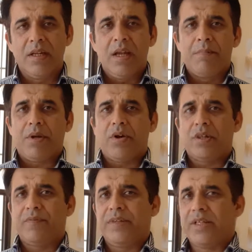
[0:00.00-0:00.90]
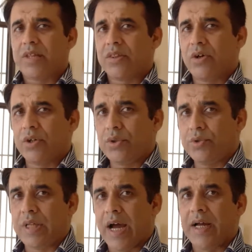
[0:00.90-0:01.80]
Because if he does not
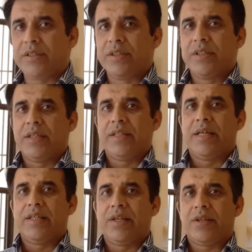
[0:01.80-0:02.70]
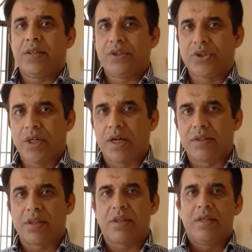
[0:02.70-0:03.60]
do that, then there is a
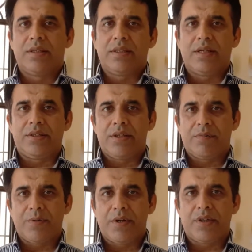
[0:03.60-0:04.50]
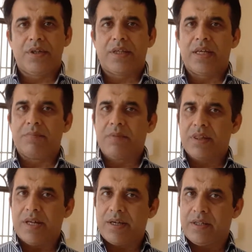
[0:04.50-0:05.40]
chance that this person can
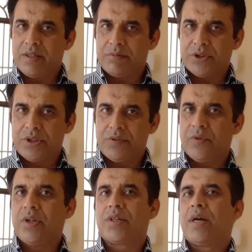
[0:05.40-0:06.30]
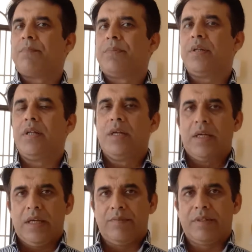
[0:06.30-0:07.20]
mishandle the machine. For example,
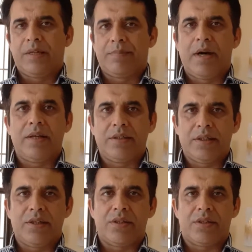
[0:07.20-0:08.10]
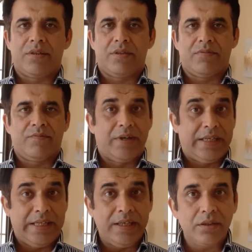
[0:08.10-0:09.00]
if that pilot is
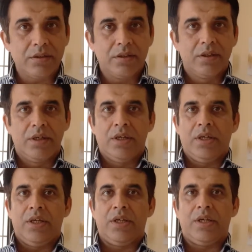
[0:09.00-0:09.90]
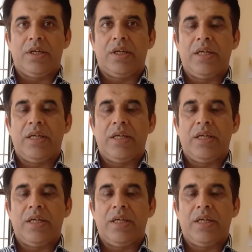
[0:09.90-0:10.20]
fatigued, he